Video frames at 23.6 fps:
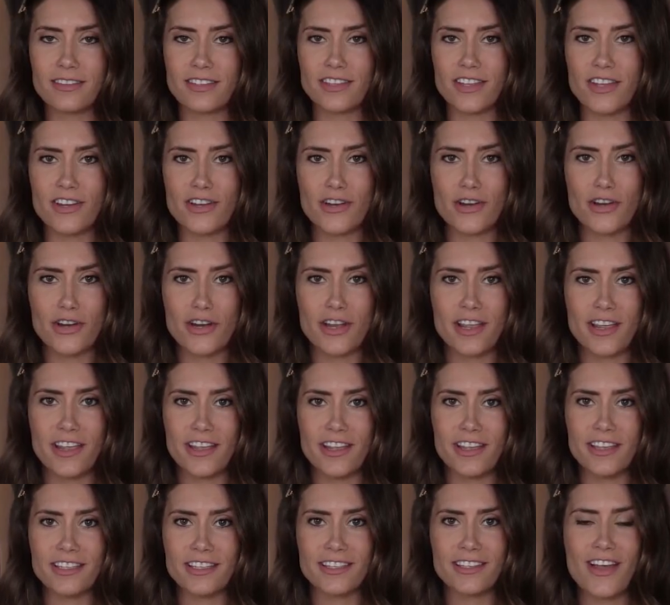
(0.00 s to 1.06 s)
Dinner
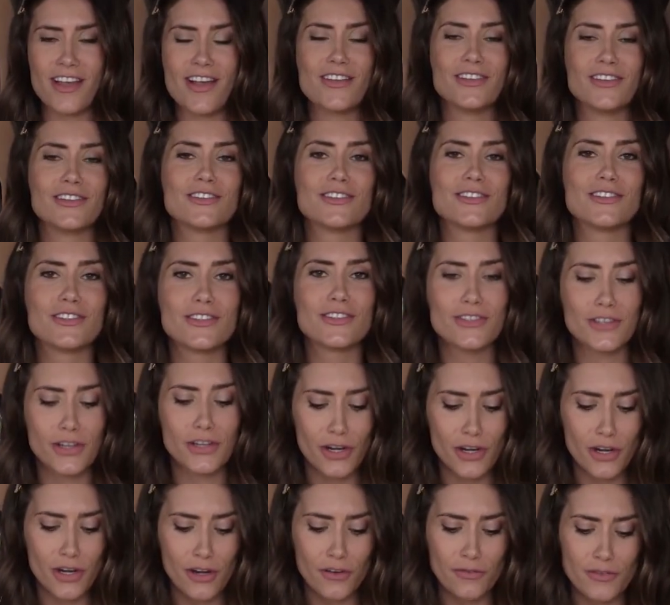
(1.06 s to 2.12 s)
is
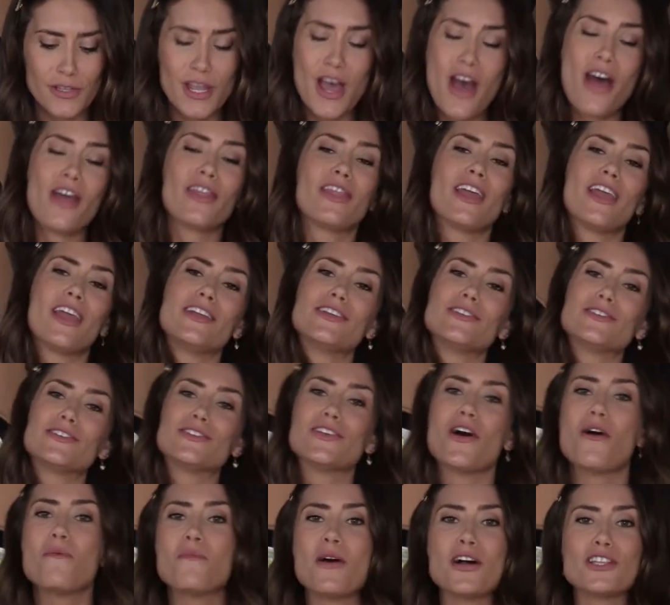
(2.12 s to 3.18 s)
served. Thank you
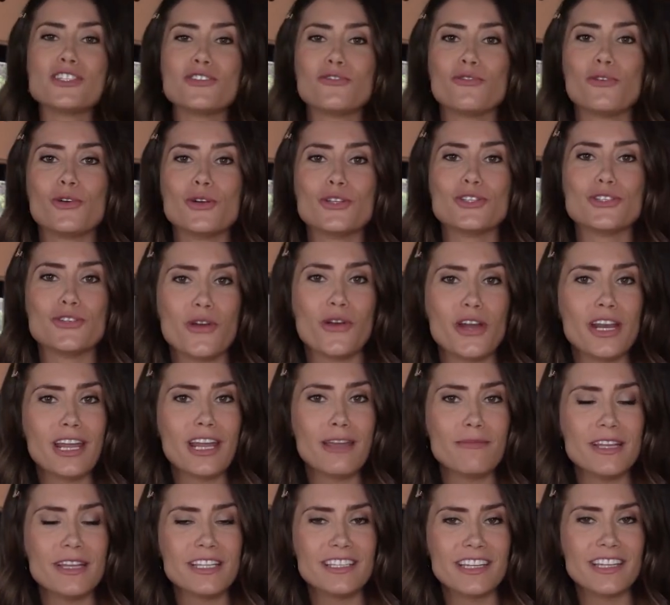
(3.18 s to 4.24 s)
so much for
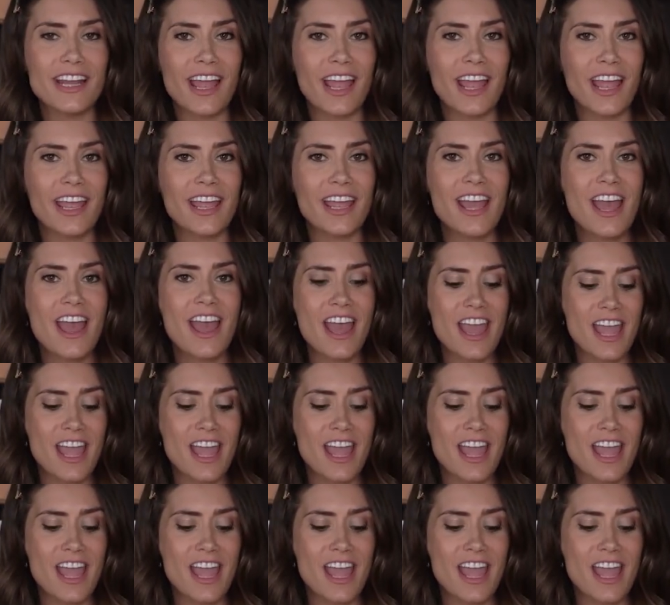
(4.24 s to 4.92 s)
joining me today.